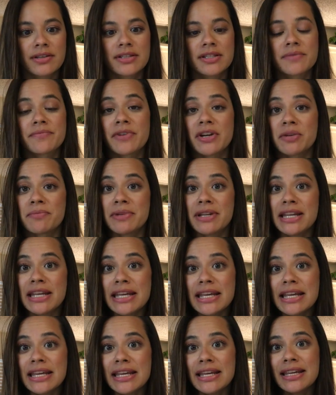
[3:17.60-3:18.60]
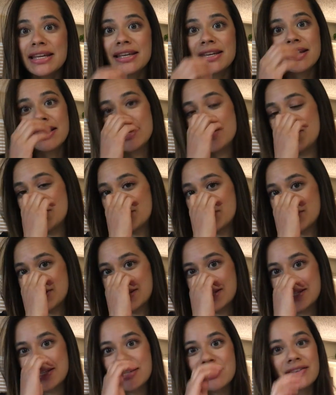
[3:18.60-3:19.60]
vitamin E. They're
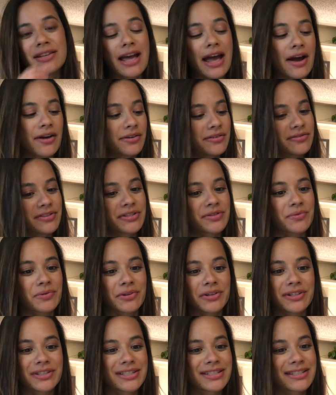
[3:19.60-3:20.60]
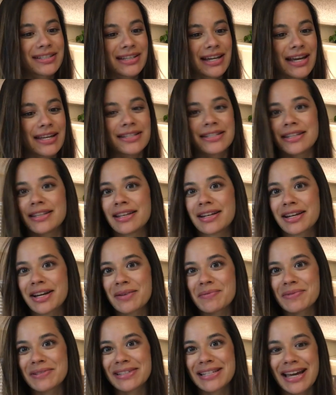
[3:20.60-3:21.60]
just out of this world. I said that a
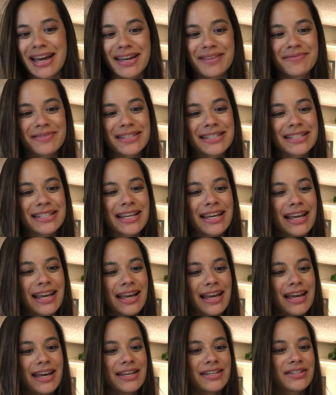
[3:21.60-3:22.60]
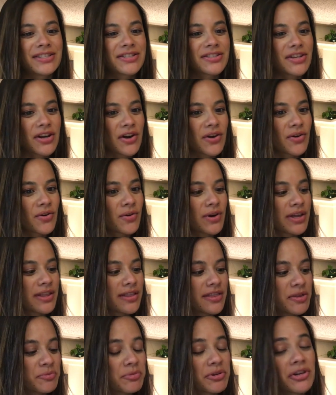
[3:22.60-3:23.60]
couple times. So
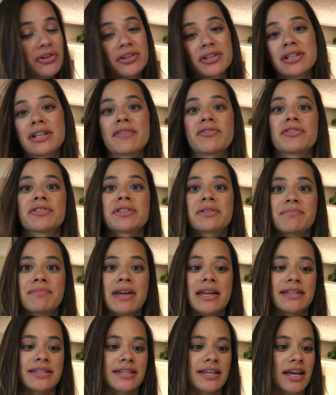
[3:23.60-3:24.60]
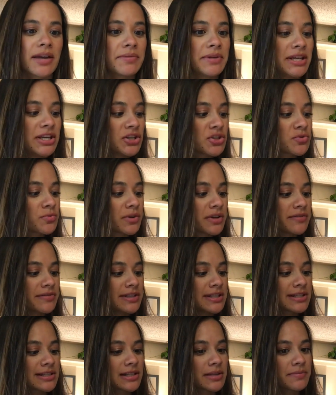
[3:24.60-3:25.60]
the purity level is amazing. I mean, each one of
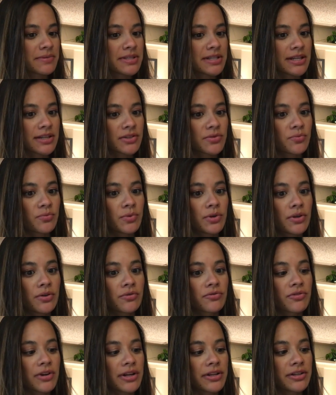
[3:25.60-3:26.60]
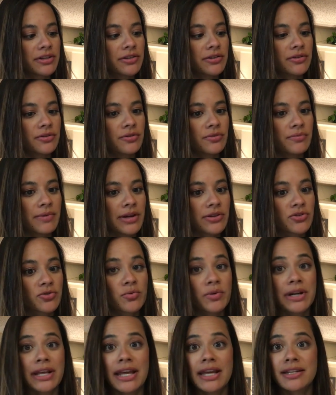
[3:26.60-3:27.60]
these lipsticks will run you about
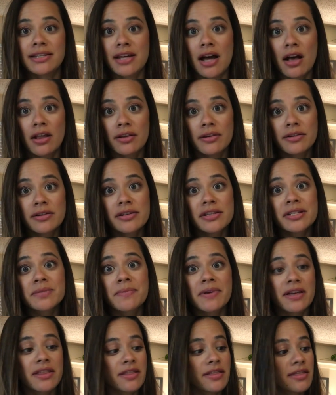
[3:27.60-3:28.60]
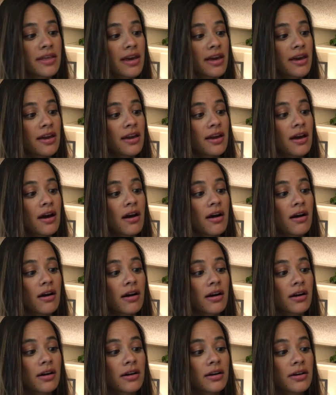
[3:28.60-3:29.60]
$28, but they
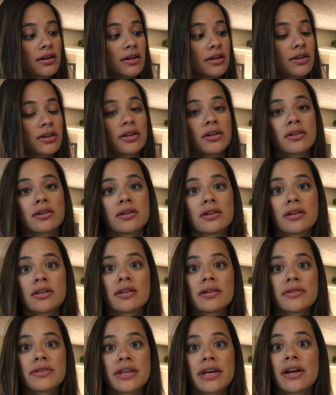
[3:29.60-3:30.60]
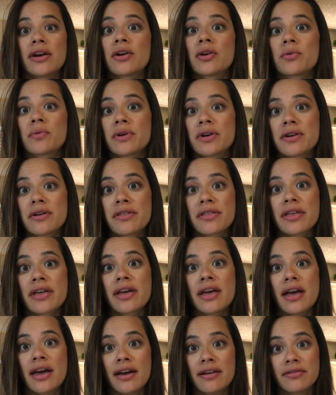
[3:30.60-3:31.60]
are worth
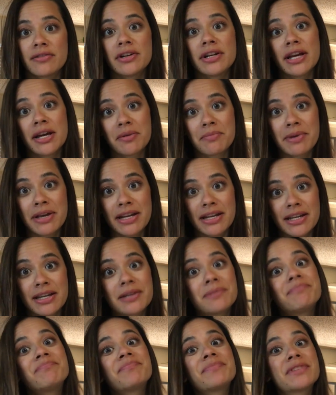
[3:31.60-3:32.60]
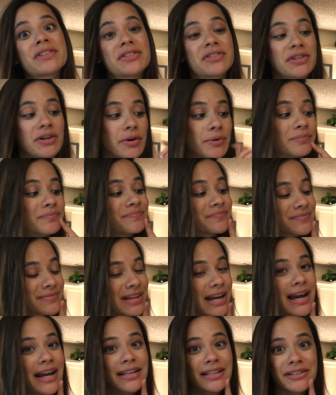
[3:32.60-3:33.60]
every damn penny. So
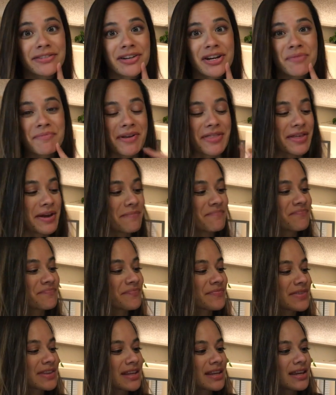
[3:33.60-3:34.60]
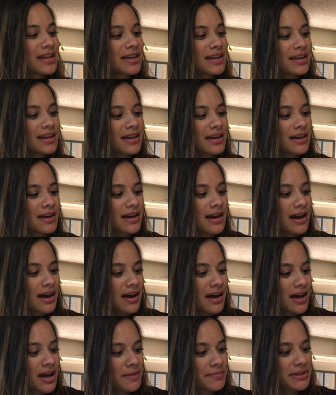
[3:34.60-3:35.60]
I highly recommend them.
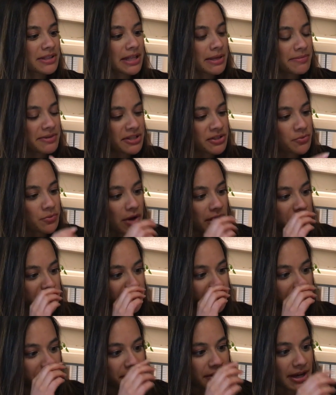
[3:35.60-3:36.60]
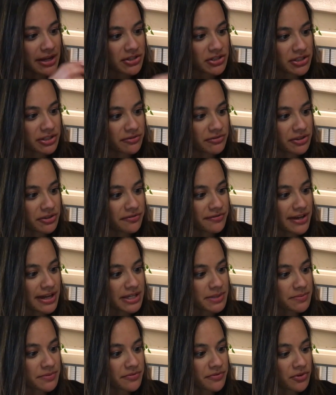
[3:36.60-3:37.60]
Let me swatch for you actually real
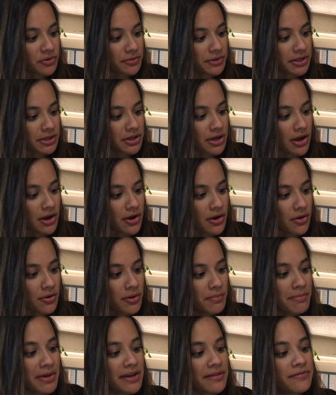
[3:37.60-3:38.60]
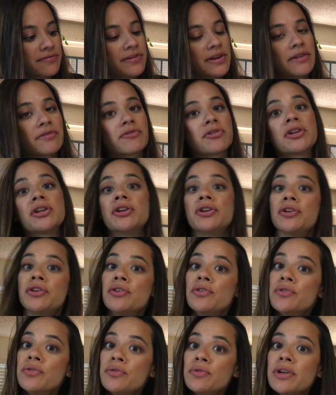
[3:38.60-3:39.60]
fast before we go my favorite
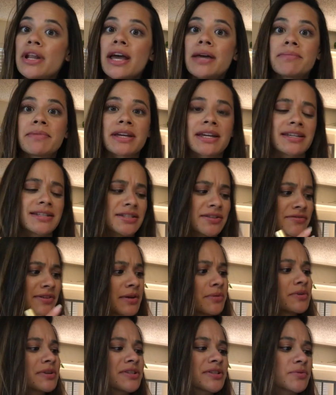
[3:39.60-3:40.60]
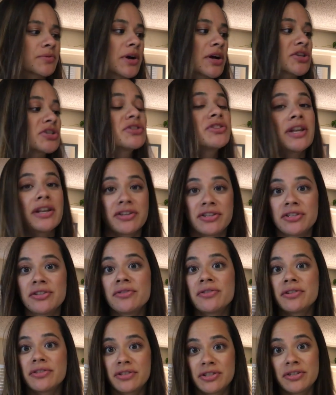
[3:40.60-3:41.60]
nude, and because if I were to swatch,
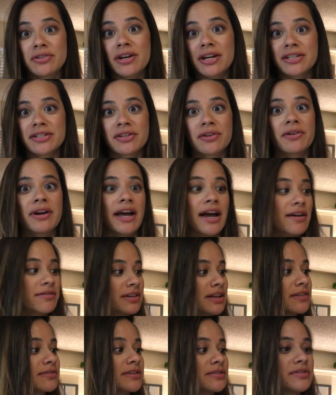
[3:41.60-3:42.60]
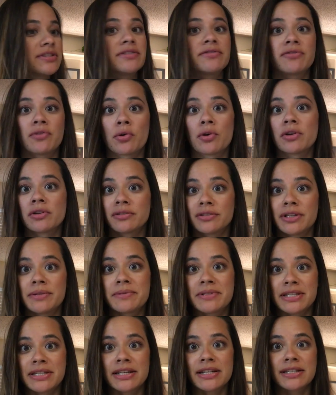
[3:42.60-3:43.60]
do you guys know I have like 54
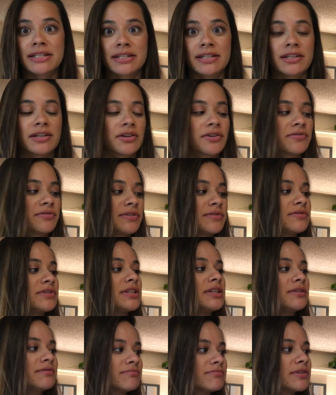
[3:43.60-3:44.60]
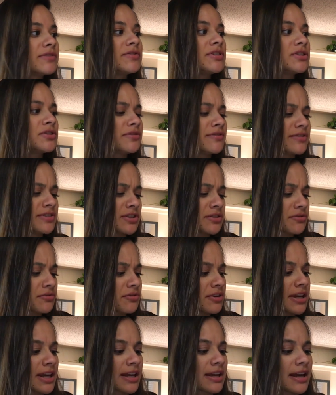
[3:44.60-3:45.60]
lipsticks in here, 50, 52,
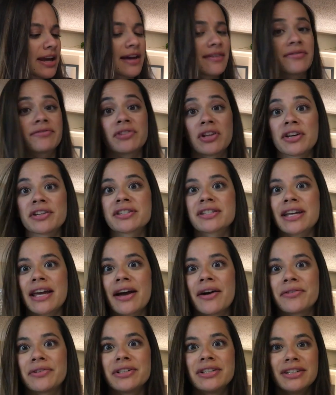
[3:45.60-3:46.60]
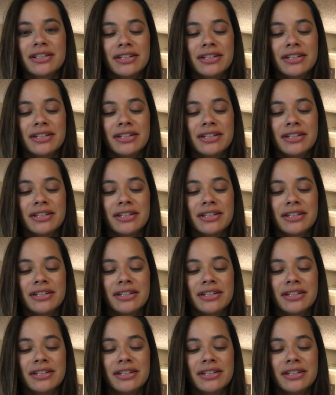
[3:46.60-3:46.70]
53, I have lost count,